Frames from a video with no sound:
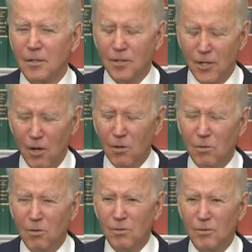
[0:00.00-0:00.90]
No.
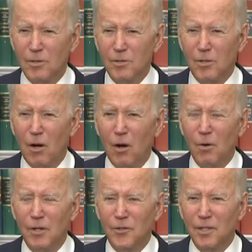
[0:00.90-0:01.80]

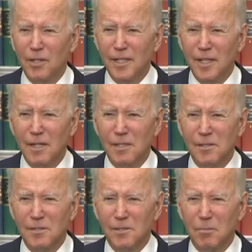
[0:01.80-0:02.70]
Until he
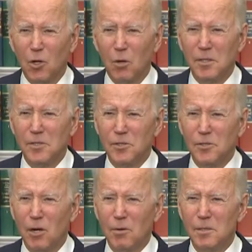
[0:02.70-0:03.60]
does, diplomacy is
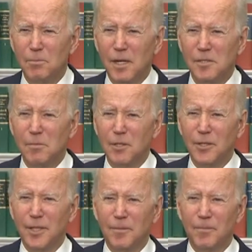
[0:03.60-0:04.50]
always a possibility.